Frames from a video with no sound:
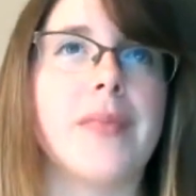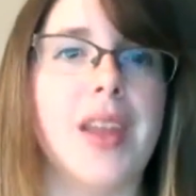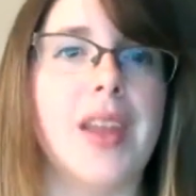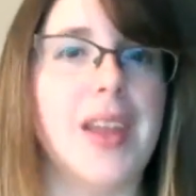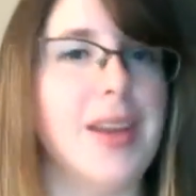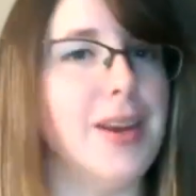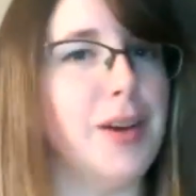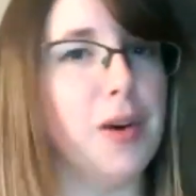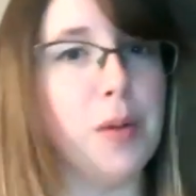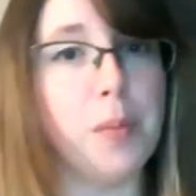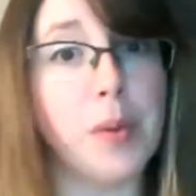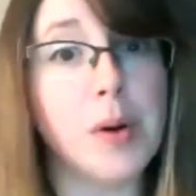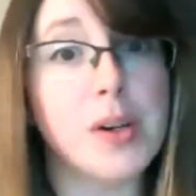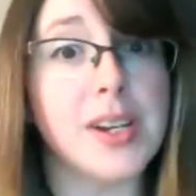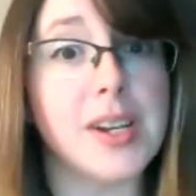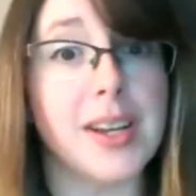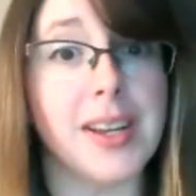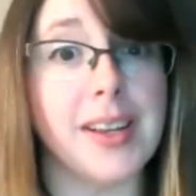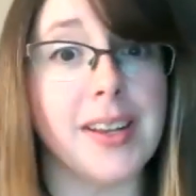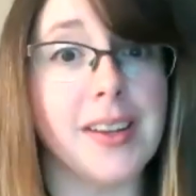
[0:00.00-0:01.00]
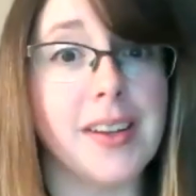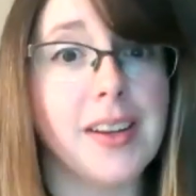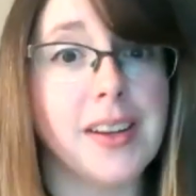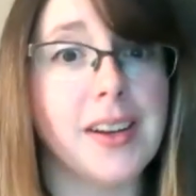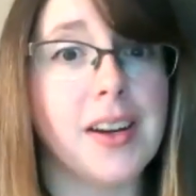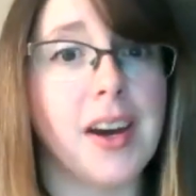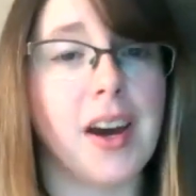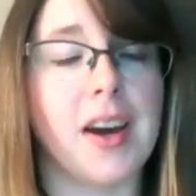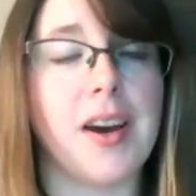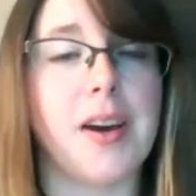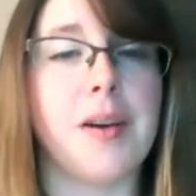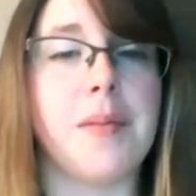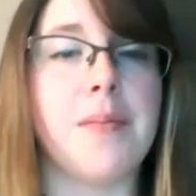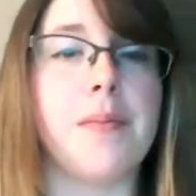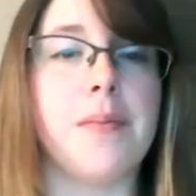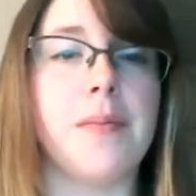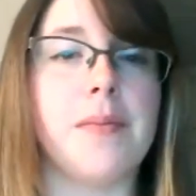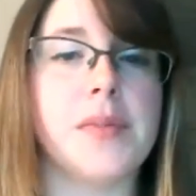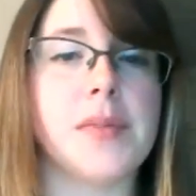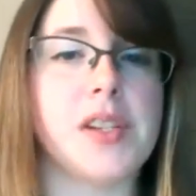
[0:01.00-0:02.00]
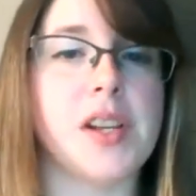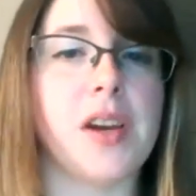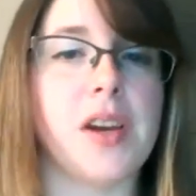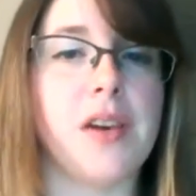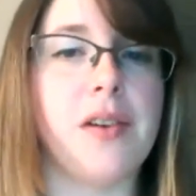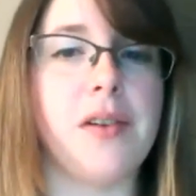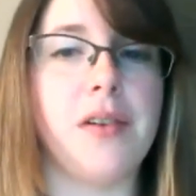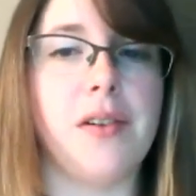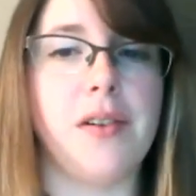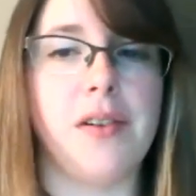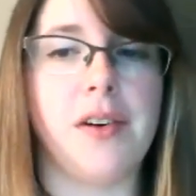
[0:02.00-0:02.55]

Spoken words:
your body. So